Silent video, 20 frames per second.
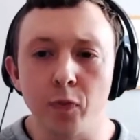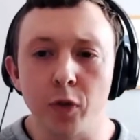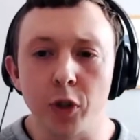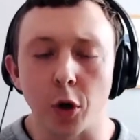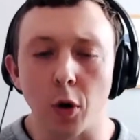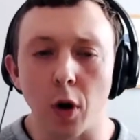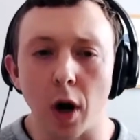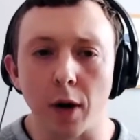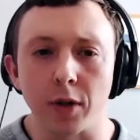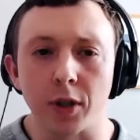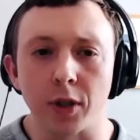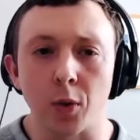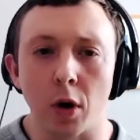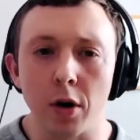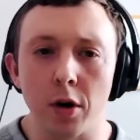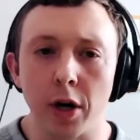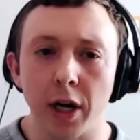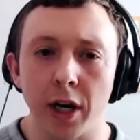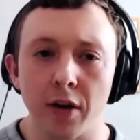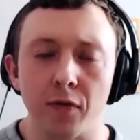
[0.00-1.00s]
So I was
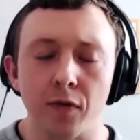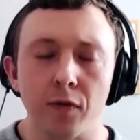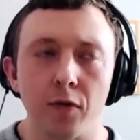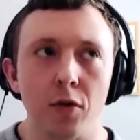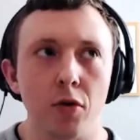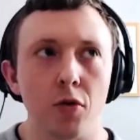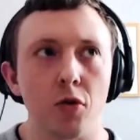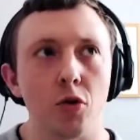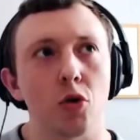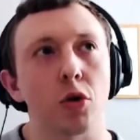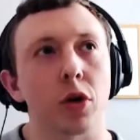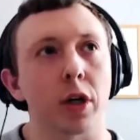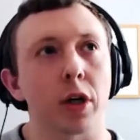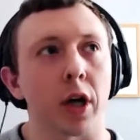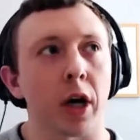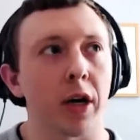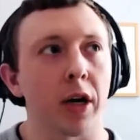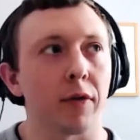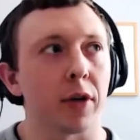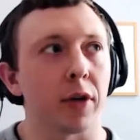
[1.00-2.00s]
wondering if you could
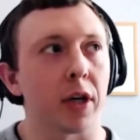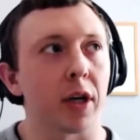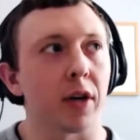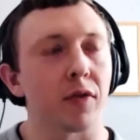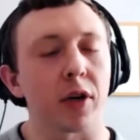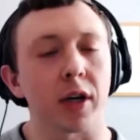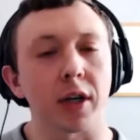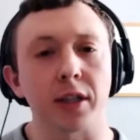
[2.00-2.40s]
kind of give